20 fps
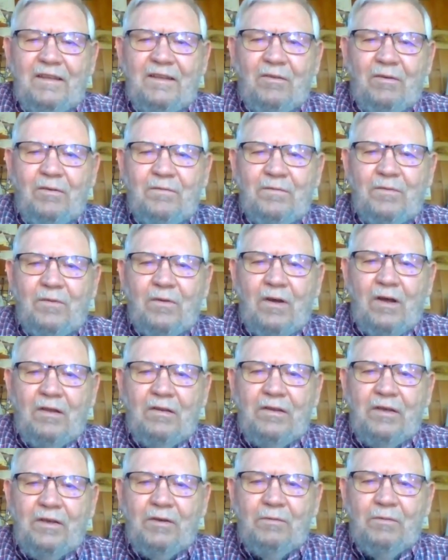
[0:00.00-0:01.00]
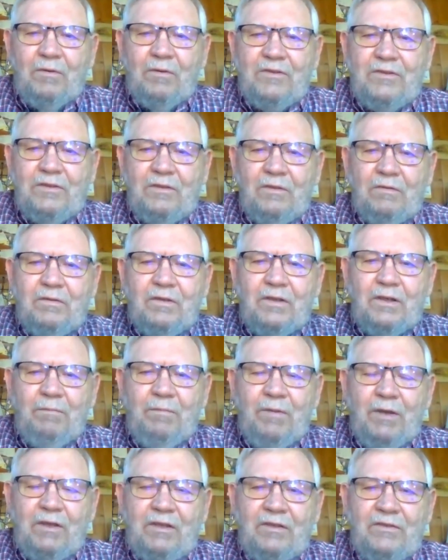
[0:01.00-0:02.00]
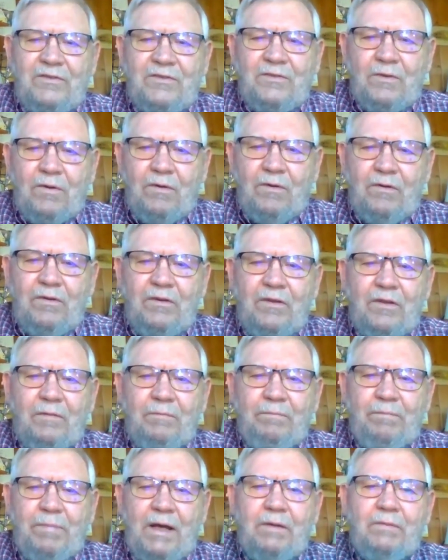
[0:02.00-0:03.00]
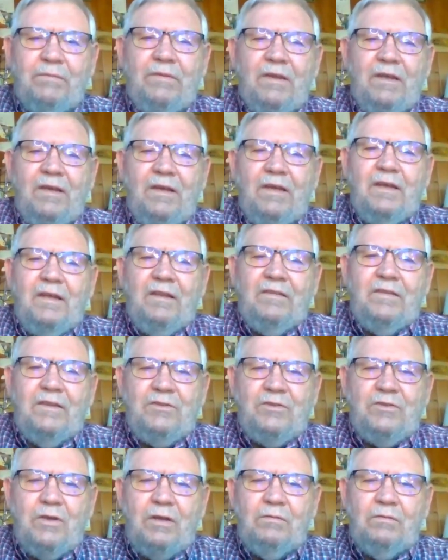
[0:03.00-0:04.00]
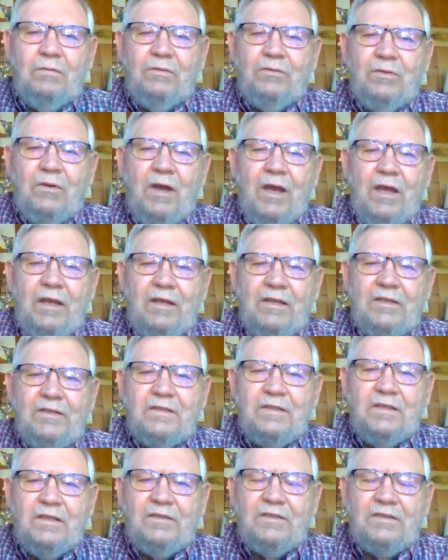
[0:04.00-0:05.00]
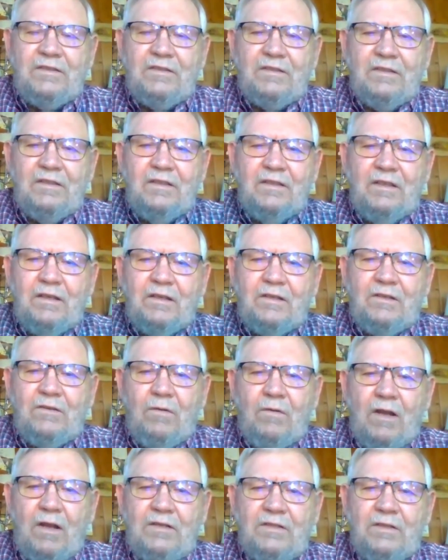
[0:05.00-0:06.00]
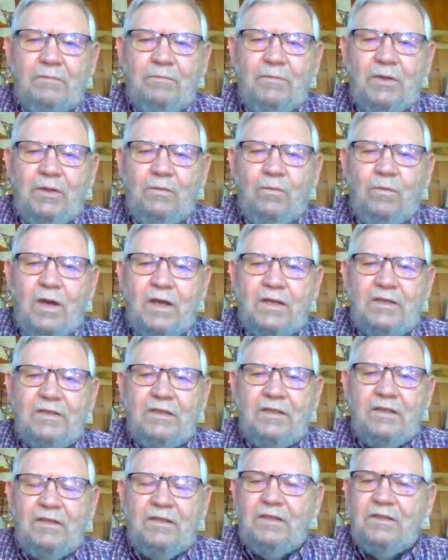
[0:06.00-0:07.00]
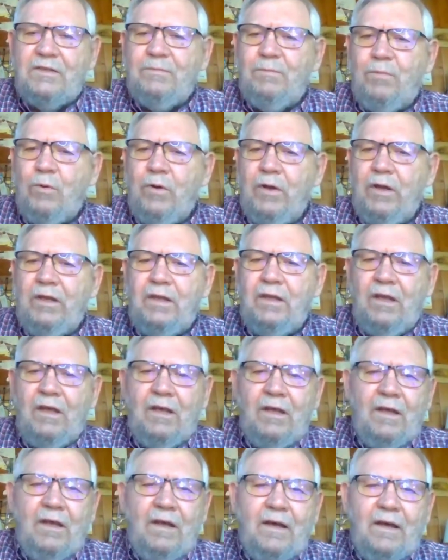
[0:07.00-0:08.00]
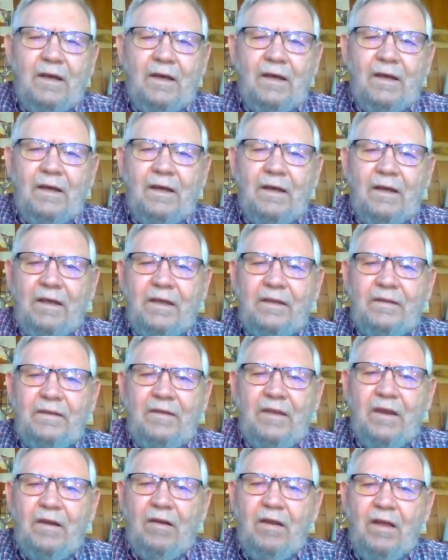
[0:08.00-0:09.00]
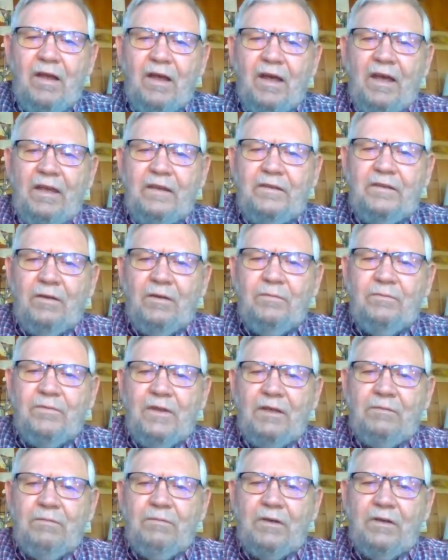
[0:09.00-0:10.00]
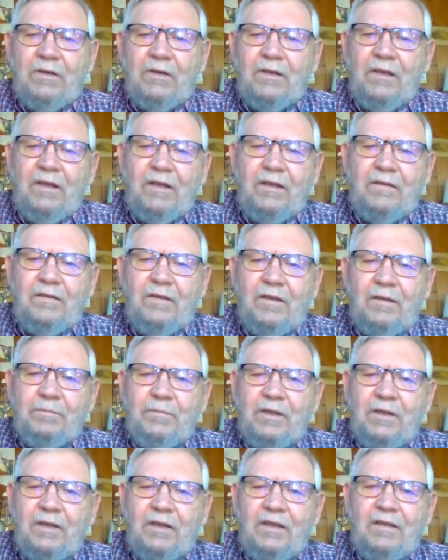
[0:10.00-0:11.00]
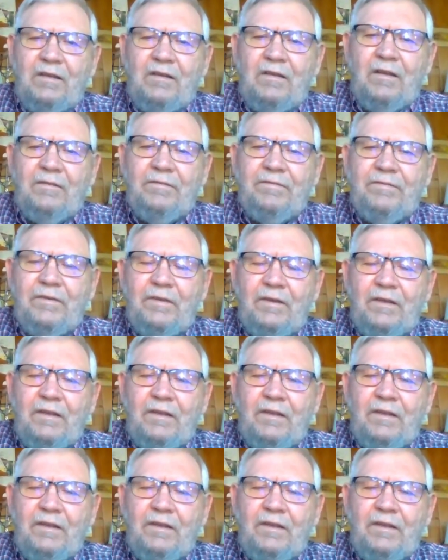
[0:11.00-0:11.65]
overall here we're still going to be concerned about the general dryness that's across the Midwest at this point. And there, I don't think we're going to end up getting enough,